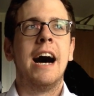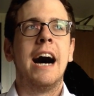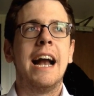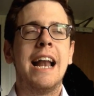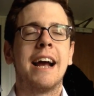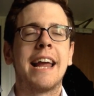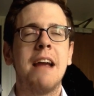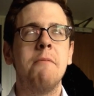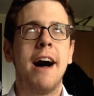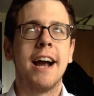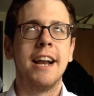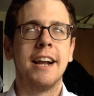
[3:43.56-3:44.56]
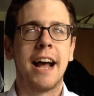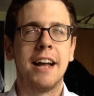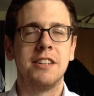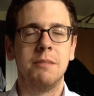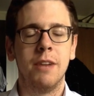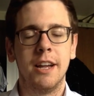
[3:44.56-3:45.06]
And I came back and I had
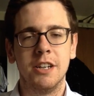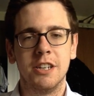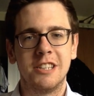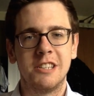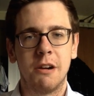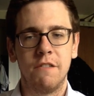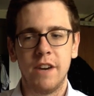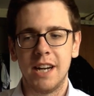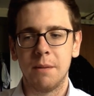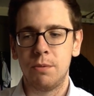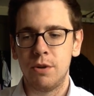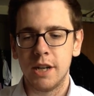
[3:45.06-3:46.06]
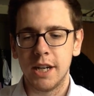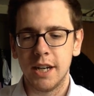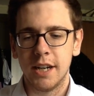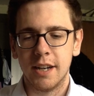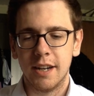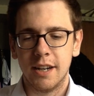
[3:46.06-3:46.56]
some lunch, so I'm feeling pretty
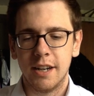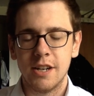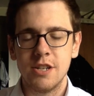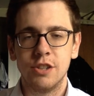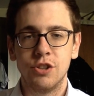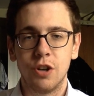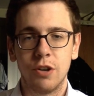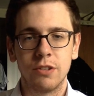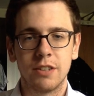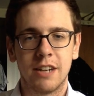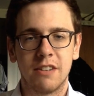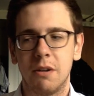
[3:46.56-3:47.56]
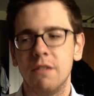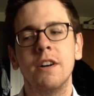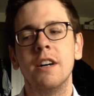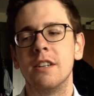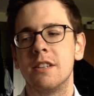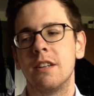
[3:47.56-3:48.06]
zonked after my
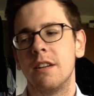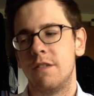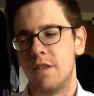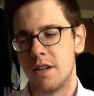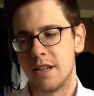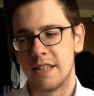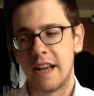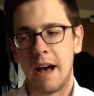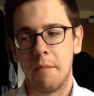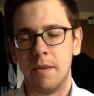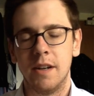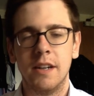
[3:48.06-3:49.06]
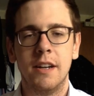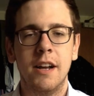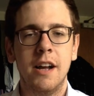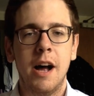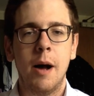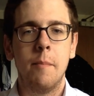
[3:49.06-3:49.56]
first exam,
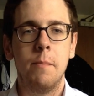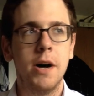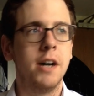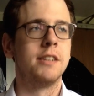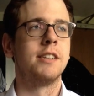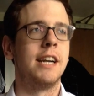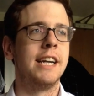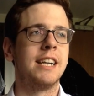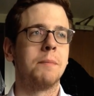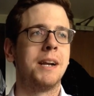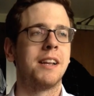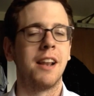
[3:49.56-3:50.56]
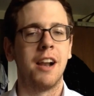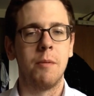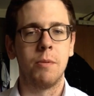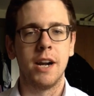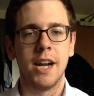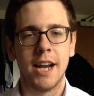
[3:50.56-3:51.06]
but I need to go back to the
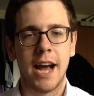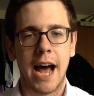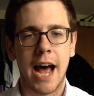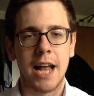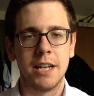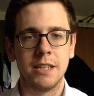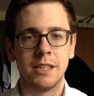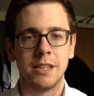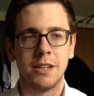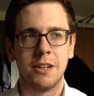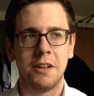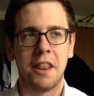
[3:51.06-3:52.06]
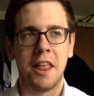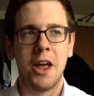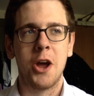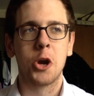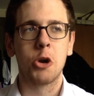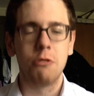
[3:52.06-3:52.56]
library and
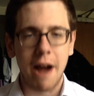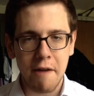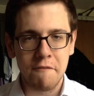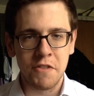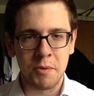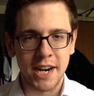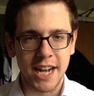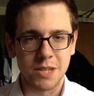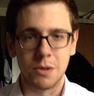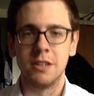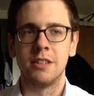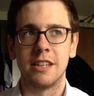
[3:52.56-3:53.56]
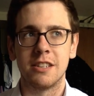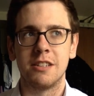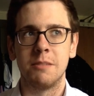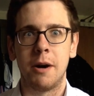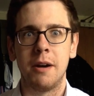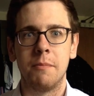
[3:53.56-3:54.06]
cram for my next one. So
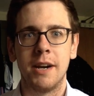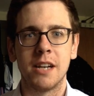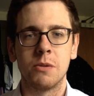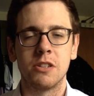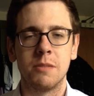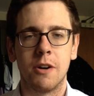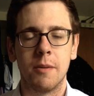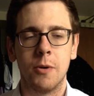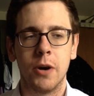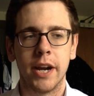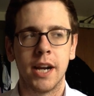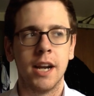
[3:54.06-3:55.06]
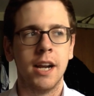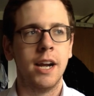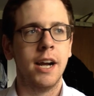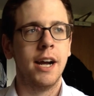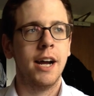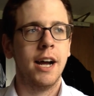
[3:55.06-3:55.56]
my next one's tomorrow morning,
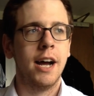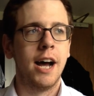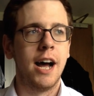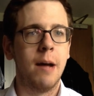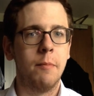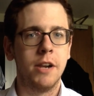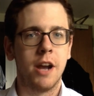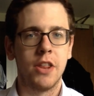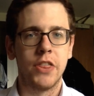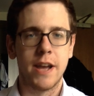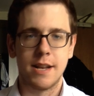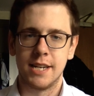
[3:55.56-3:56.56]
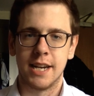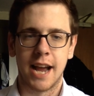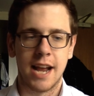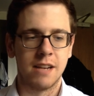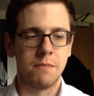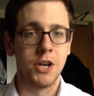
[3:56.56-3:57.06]
9:30
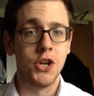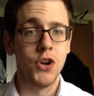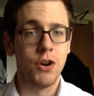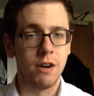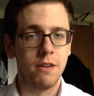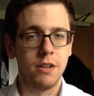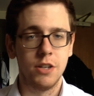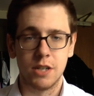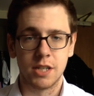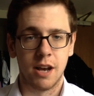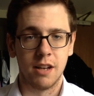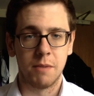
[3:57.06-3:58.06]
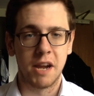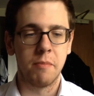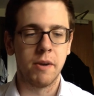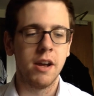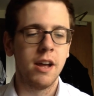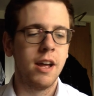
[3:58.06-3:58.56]
again. It's my neuroscience paper.